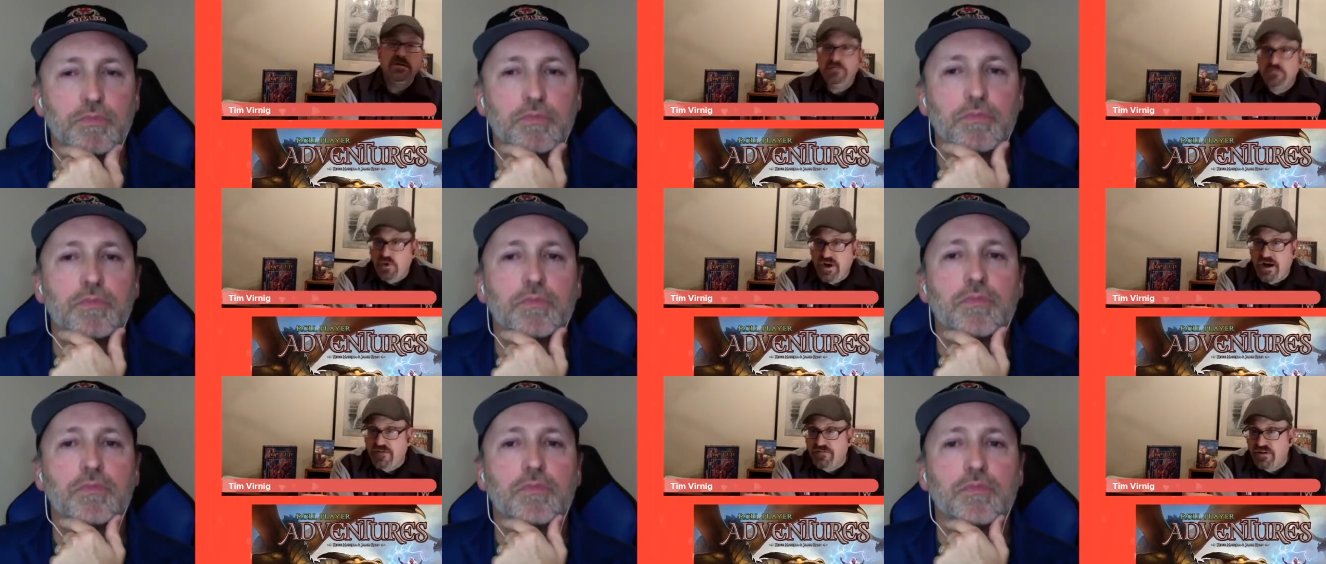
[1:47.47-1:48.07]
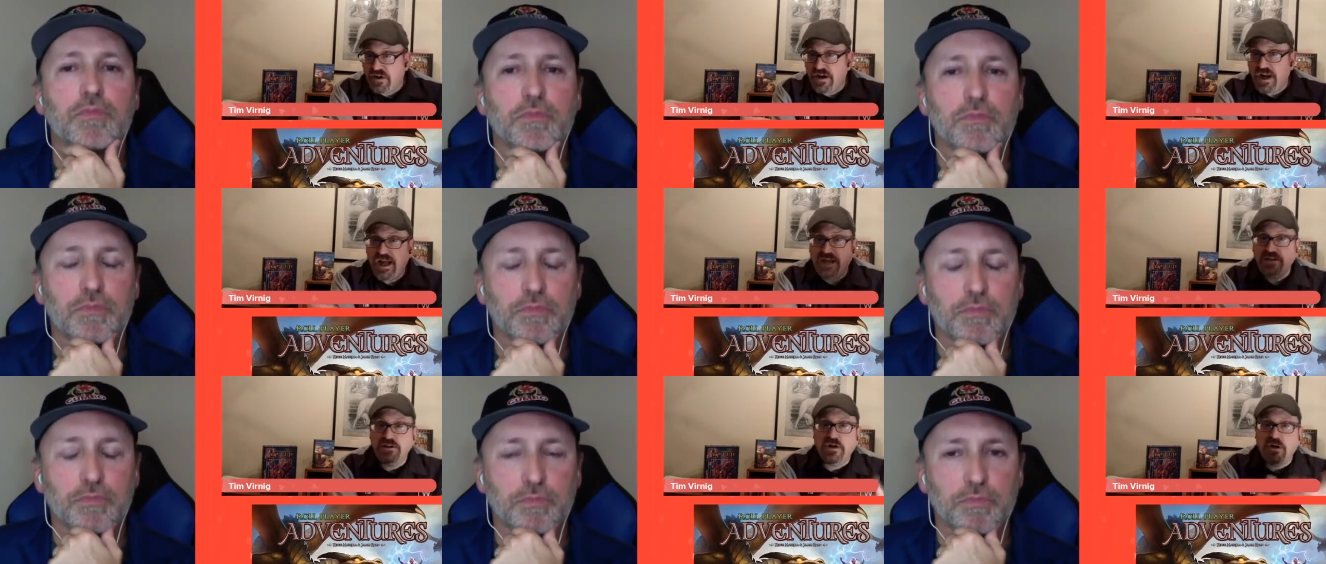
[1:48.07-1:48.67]
Speaker 1: whatever,
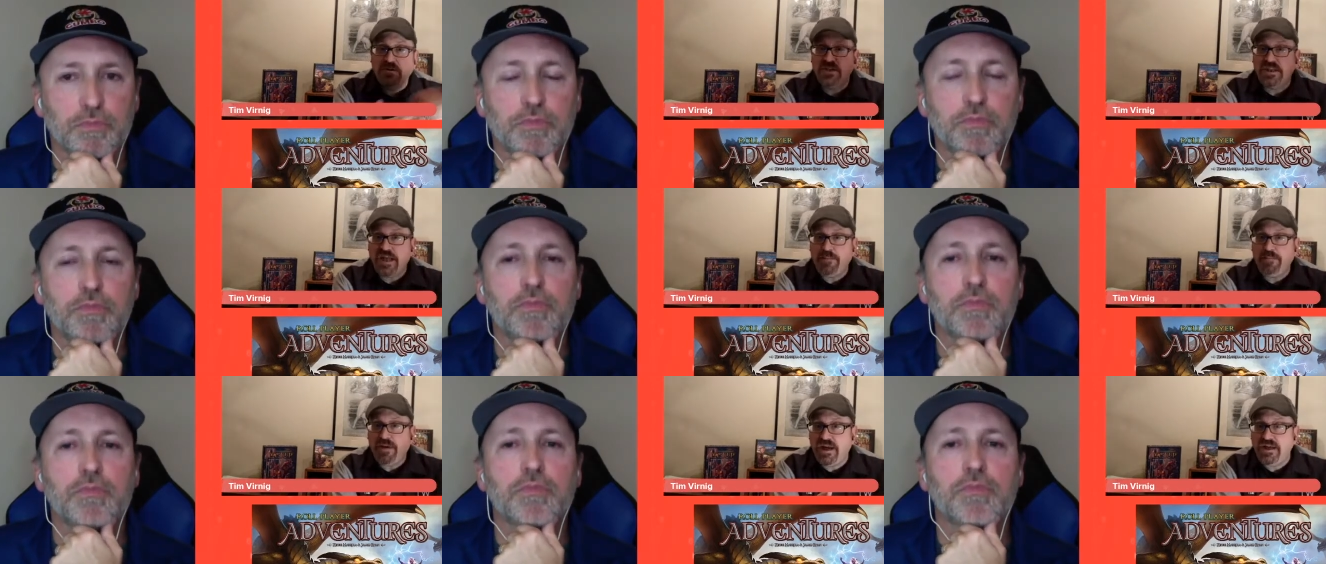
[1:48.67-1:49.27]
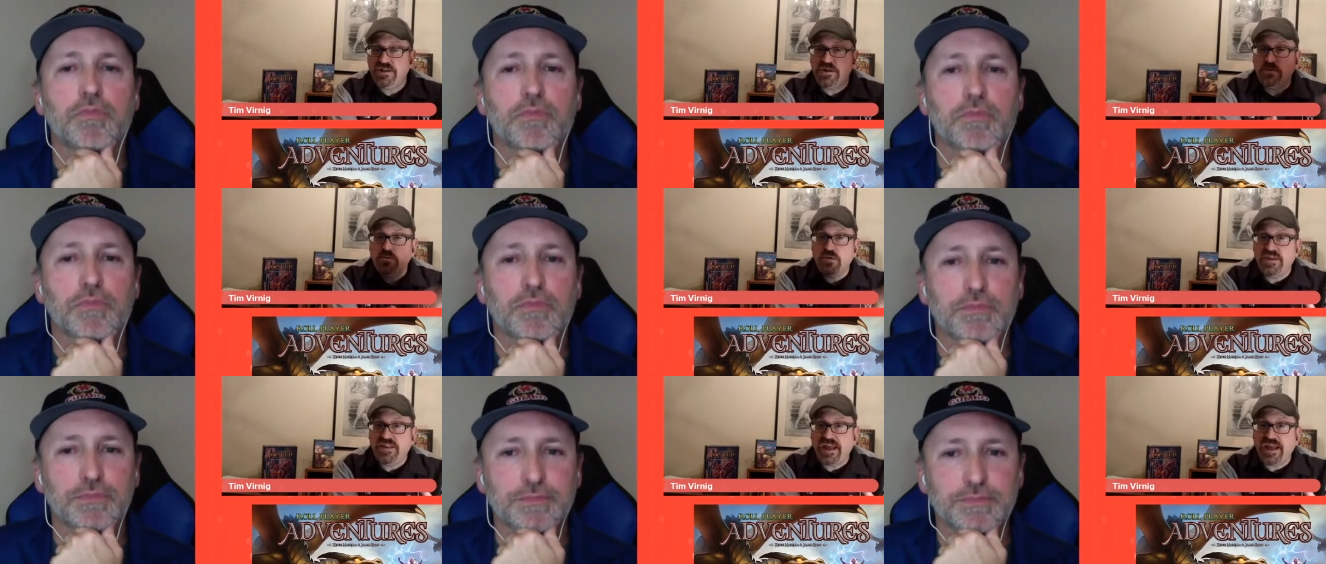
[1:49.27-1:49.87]
and you go to that page and
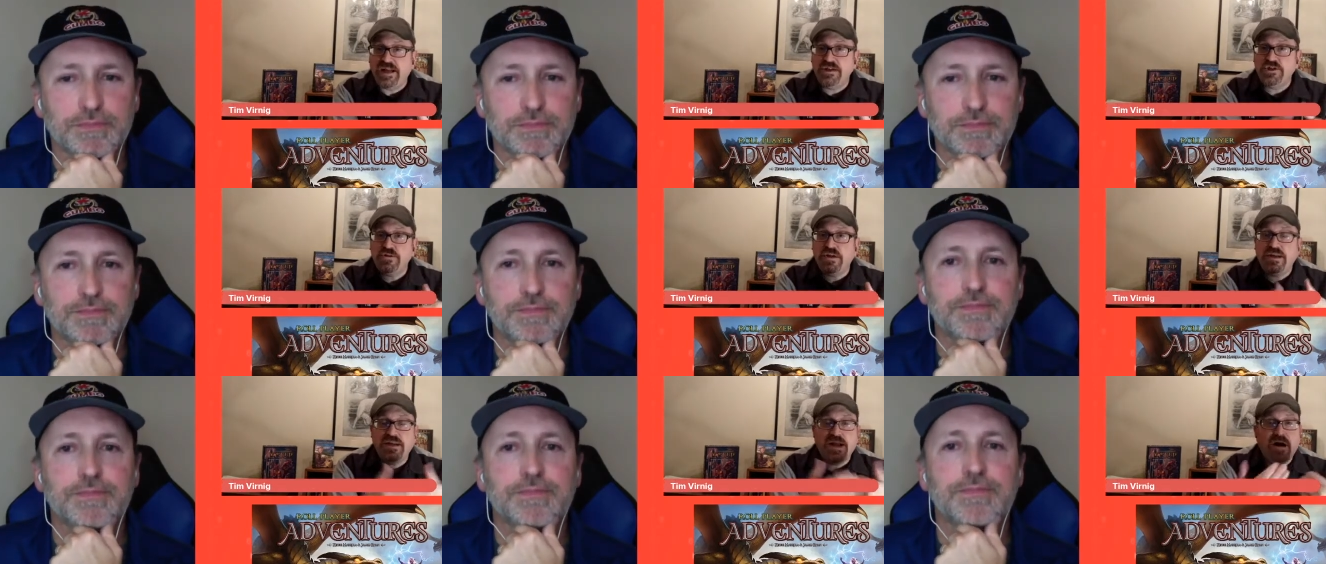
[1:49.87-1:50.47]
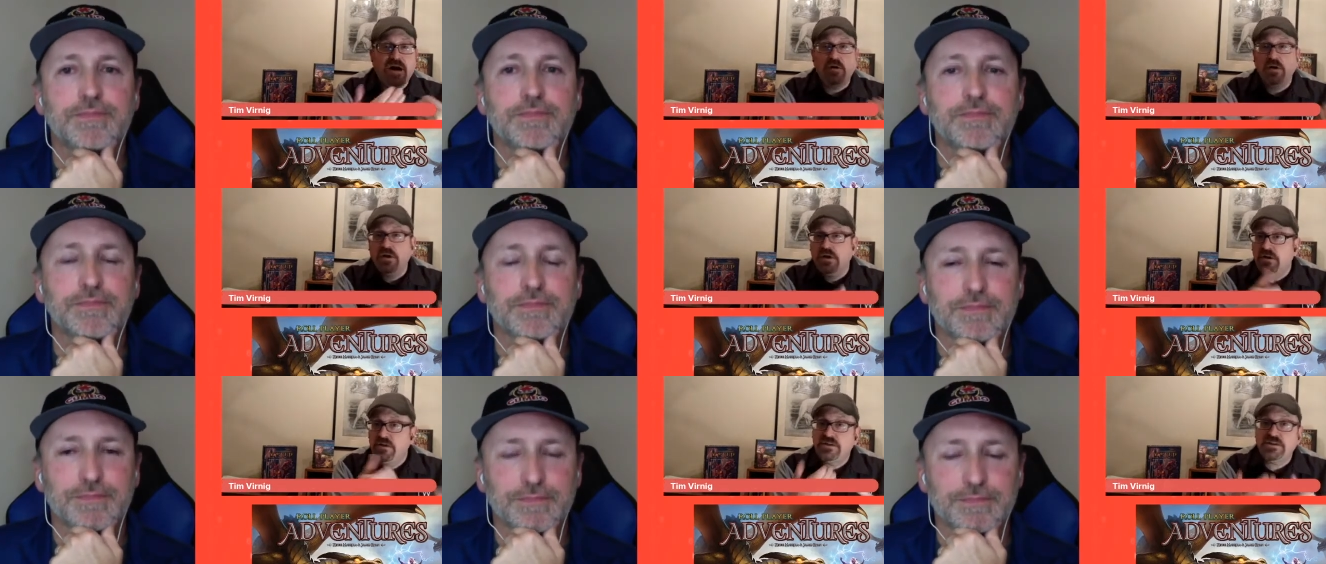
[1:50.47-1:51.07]
read that entry, and now
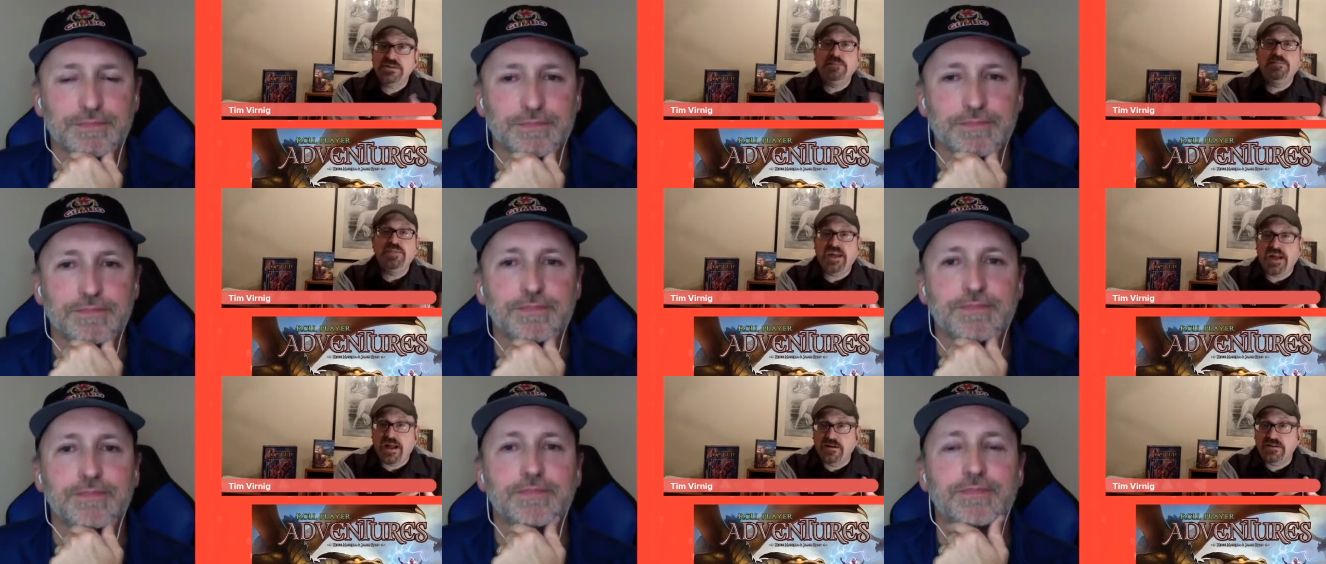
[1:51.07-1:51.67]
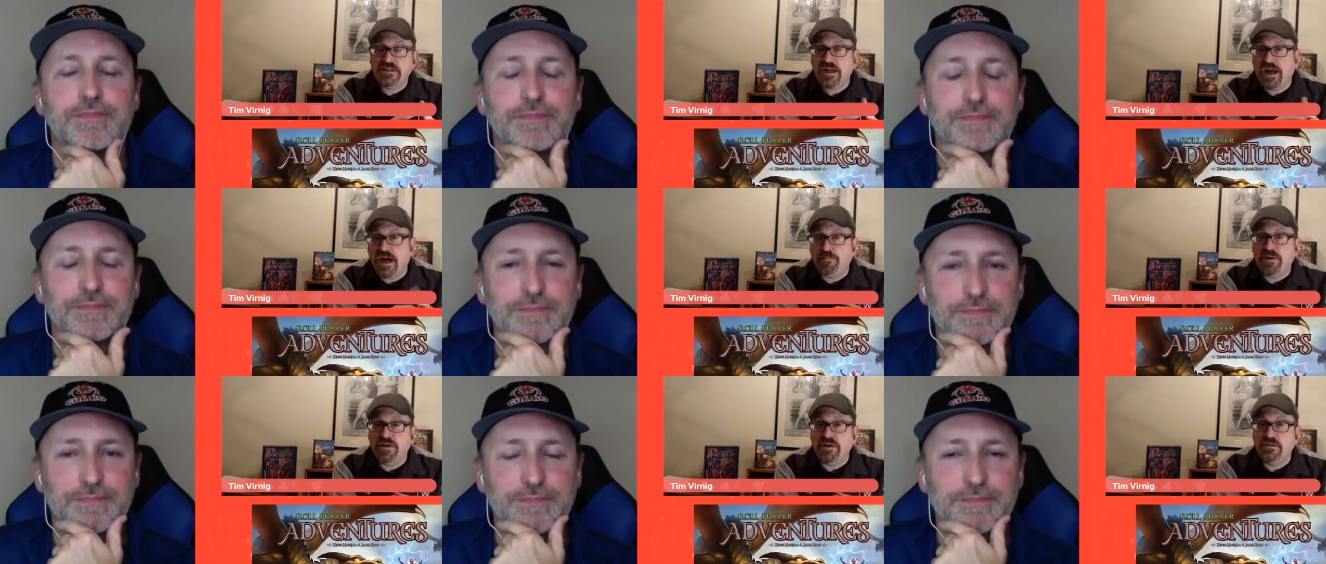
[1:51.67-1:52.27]
something else
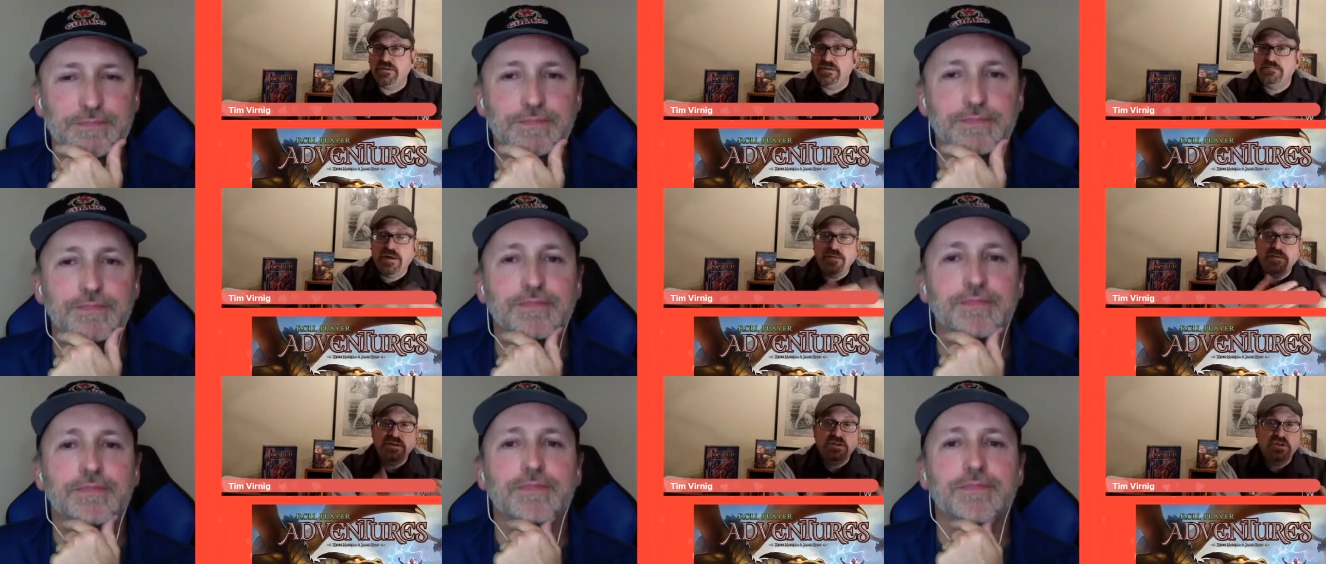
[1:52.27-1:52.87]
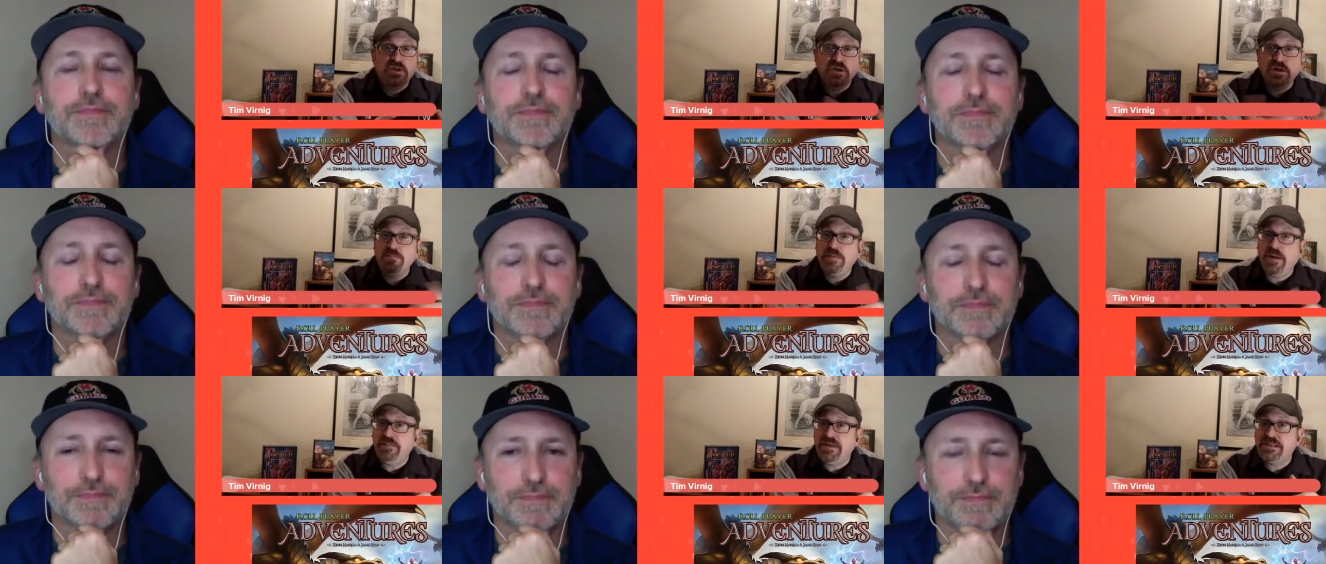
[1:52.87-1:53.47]
happens. Maybe it's good, maybe